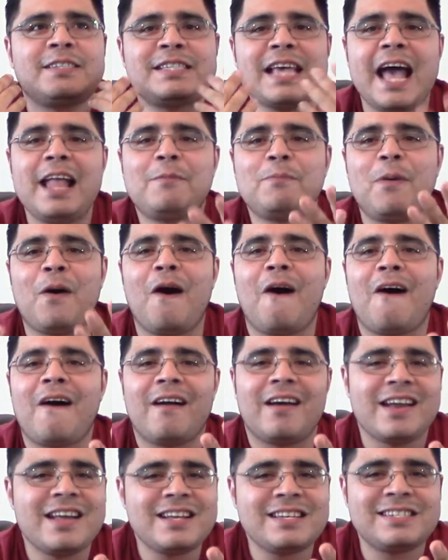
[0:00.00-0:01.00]
sad
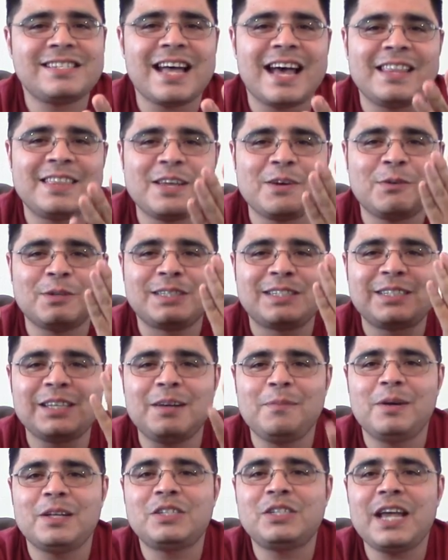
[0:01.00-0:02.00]
part is that there was
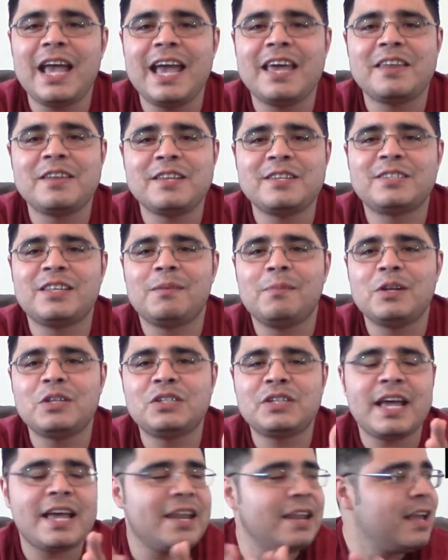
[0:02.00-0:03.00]
so much hate, and there's so
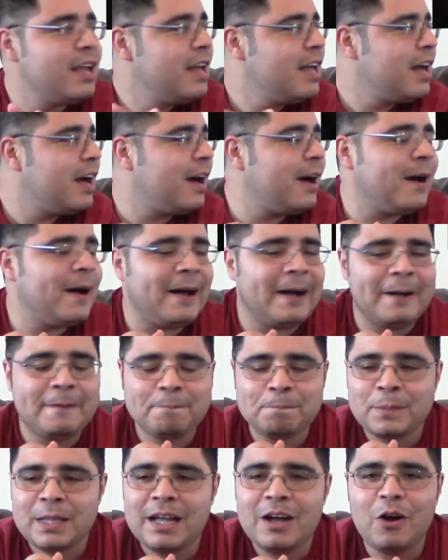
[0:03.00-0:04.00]
much hate
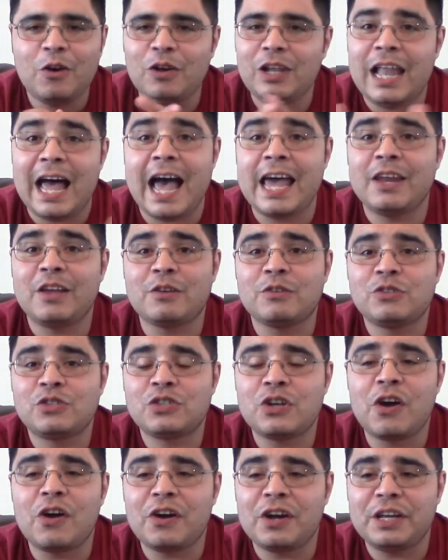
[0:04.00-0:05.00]
um, online
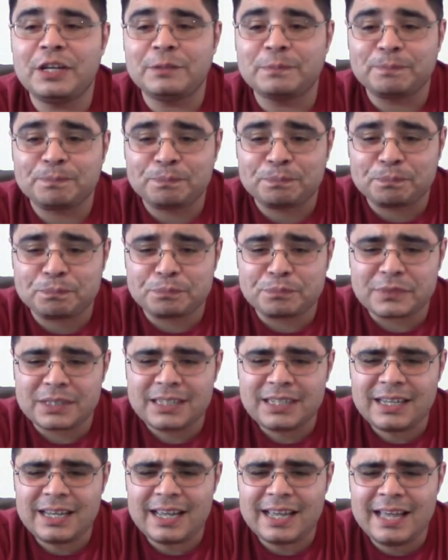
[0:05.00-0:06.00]
concerning
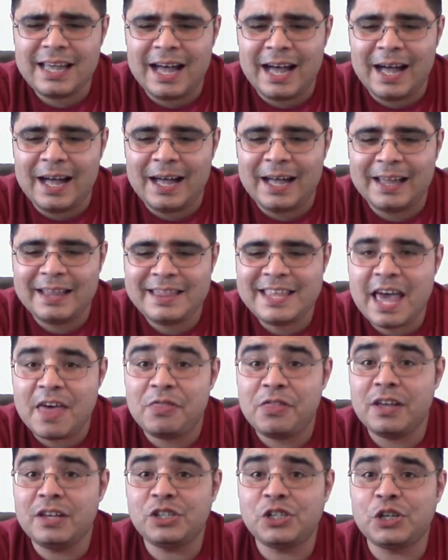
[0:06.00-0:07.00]
uh, the
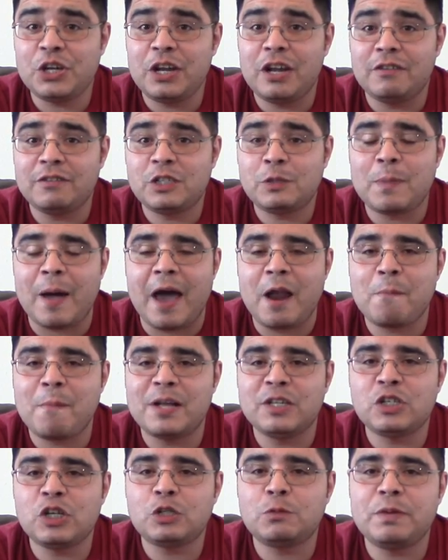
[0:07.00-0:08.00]
addition of
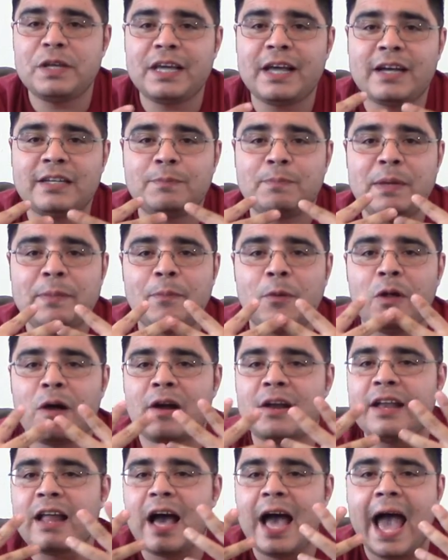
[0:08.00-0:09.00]
Spider-Man just because people
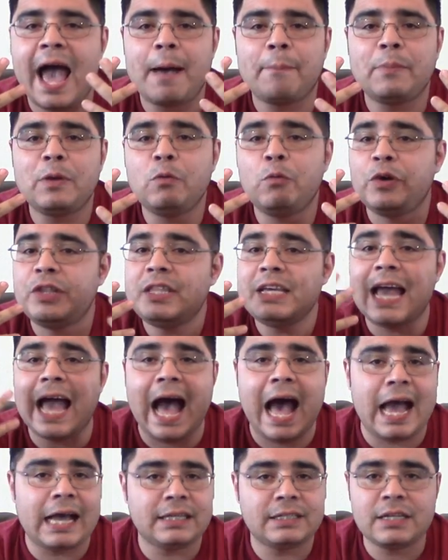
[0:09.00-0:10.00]
are not happy with the
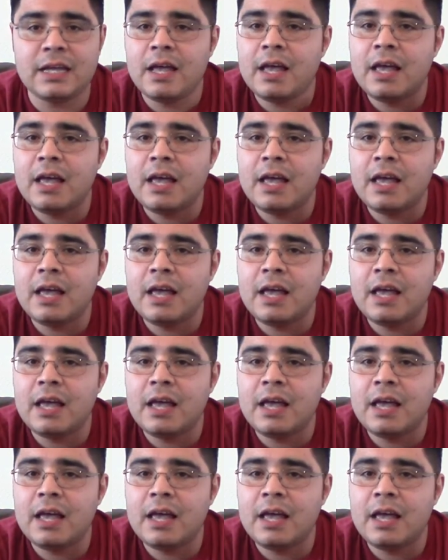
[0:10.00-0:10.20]
eyes